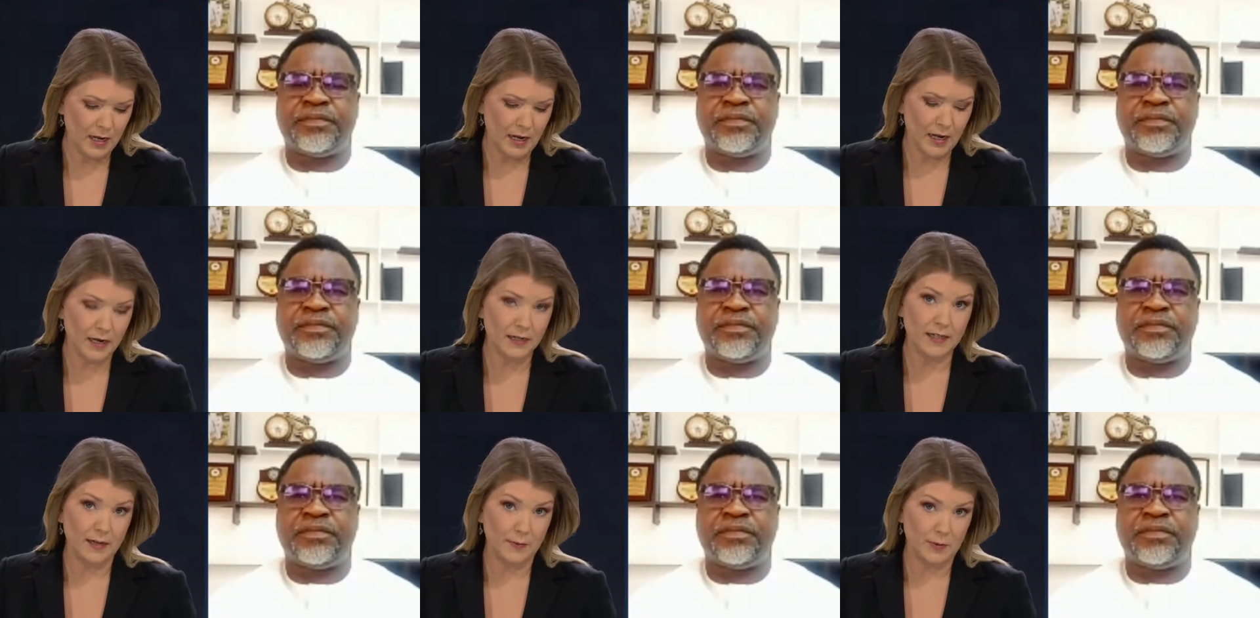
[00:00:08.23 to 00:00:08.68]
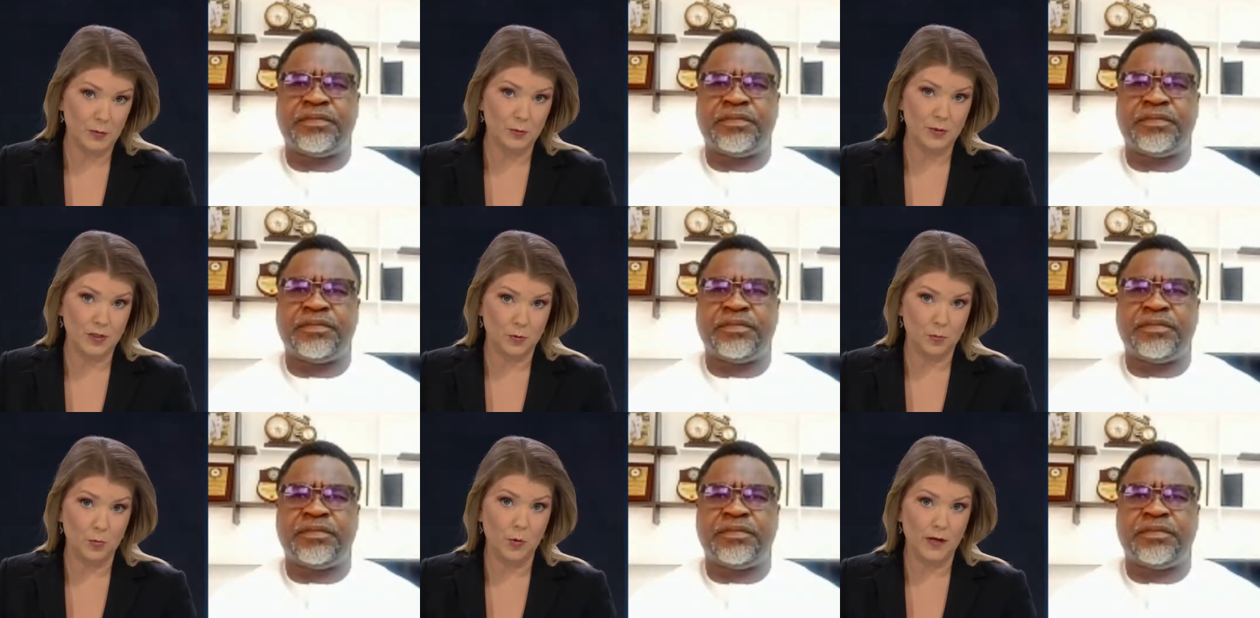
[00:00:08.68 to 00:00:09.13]
Speaker 1: Déby
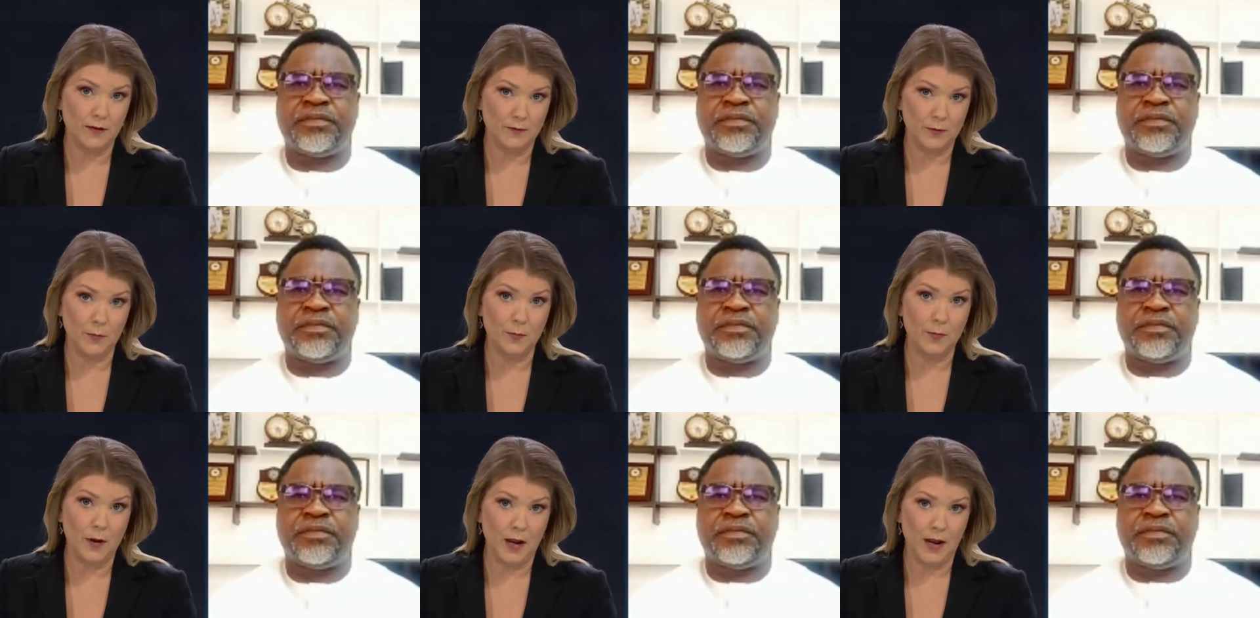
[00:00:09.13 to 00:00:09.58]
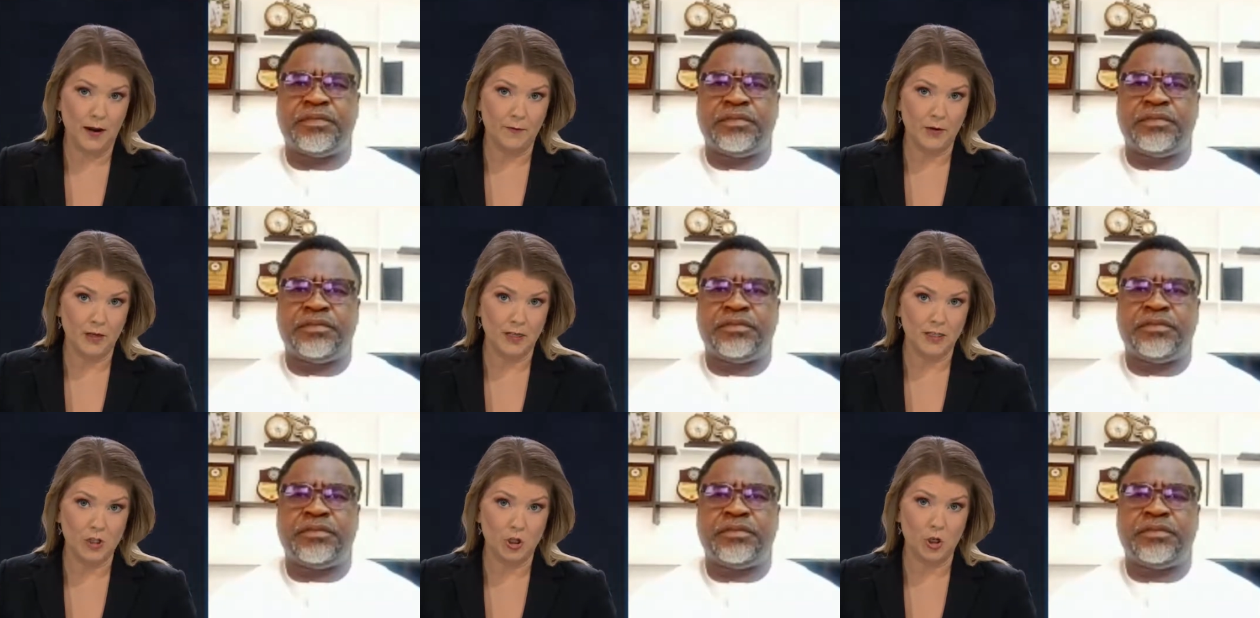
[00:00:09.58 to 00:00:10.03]
was one of
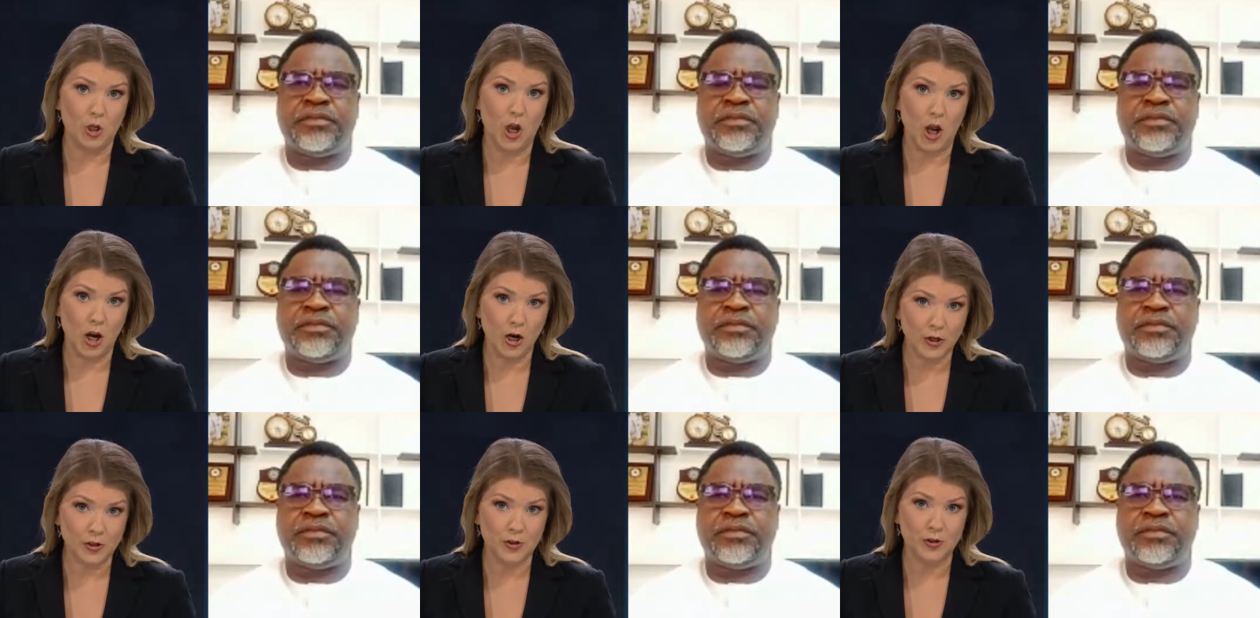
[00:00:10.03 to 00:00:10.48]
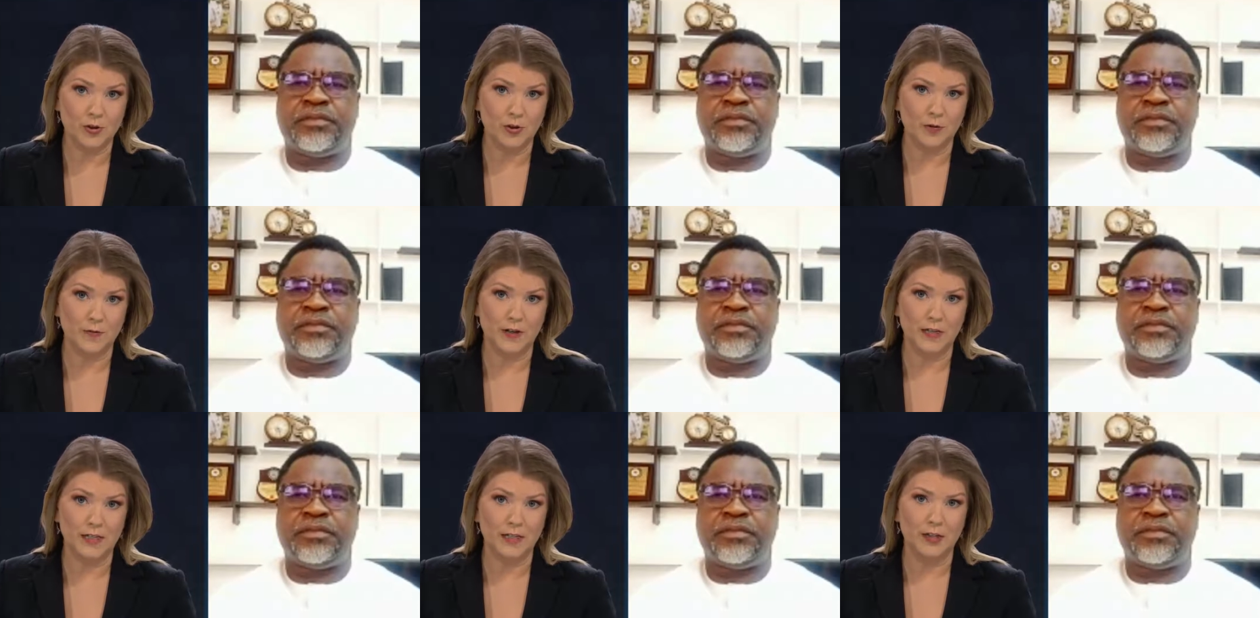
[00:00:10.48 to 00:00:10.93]
Africa's
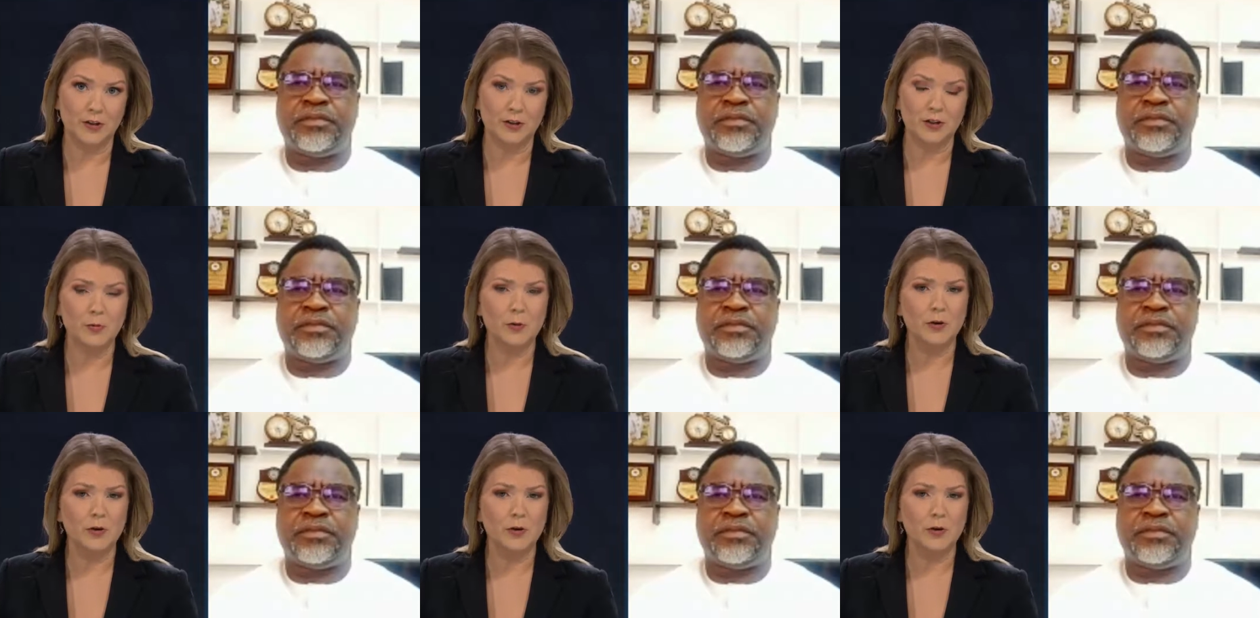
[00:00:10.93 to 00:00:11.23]
longest-serving leaders.